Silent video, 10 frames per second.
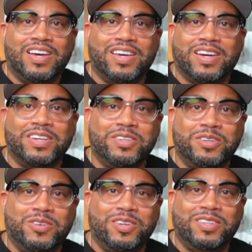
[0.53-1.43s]
Hey, how you
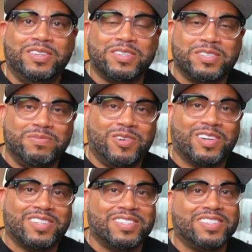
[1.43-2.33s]
doing? This is
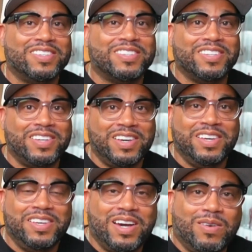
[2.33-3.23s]
Marcus.
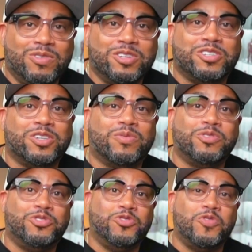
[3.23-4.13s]
Today, I want to share
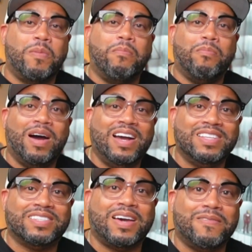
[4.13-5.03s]
with you my
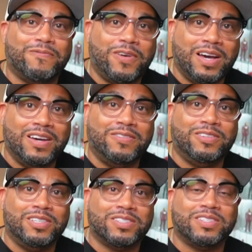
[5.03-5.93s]
top 5
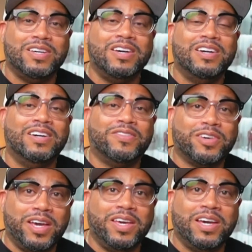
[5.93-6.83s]
list of
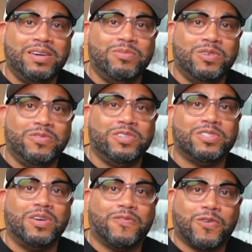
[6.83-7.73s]
AI
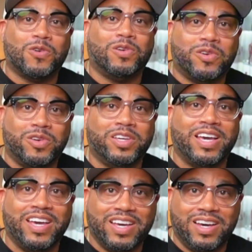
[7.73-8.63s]
movies for learning
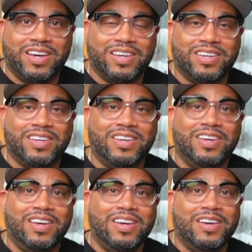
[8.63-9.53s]
AI.
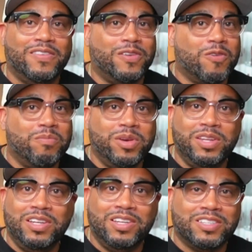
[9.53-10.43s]
There are
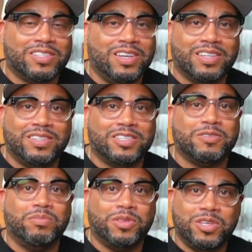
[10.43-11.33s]
many lists like this,
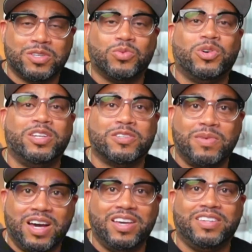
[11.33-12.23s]
but this one is
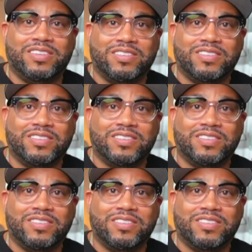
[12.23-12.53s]
mine.